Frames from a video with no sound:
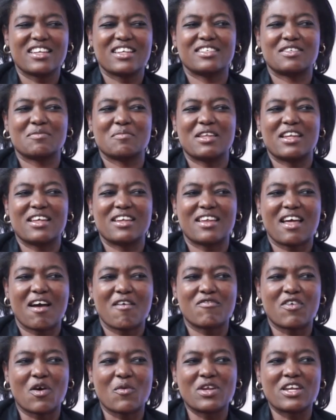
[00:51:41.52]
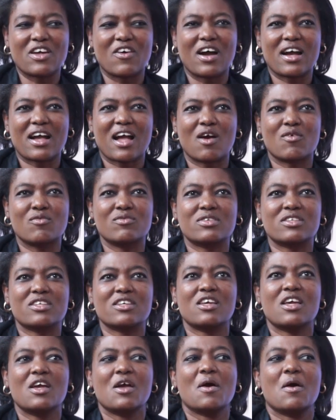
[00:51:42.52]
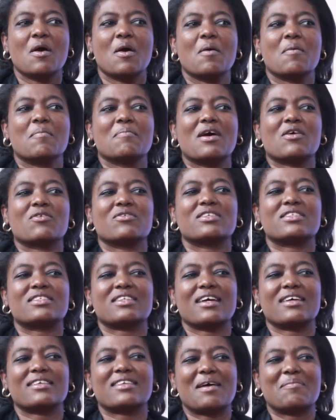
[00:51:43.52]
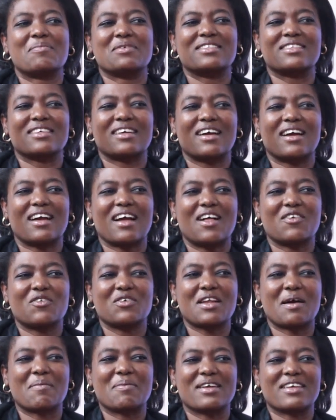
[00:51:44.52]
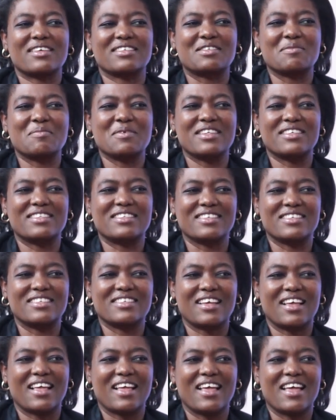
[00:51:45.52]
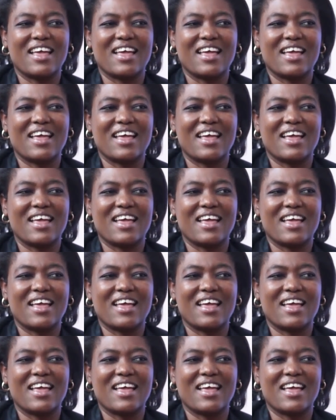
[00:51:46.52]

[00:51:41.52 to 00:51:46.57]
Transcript: in age million down, we know my contractor is a girl up and gets minutes.